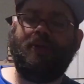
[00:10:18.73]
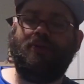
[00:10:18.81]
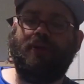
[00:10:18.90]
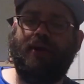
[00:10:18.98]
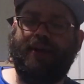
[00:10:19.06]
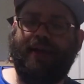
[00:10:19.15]

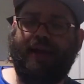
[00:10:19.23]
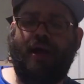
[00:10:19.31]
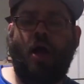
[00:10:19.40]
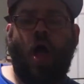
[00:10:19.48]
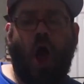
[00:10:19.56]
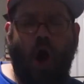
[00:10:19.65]
reading.
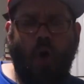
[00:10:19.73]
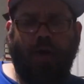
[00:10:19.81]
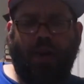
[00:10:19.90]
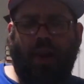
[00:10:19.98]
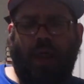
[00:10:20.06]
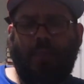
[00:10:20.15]
Oh,
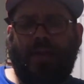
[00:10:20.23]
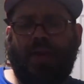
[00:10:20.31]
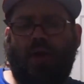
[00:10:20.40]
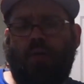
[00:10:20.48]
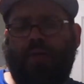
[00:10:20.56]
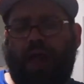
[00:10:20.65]
and let me
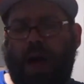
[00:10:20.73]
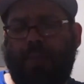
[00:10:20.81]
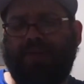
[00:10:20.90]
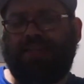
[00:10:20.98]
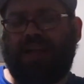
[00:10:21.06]
know in the comments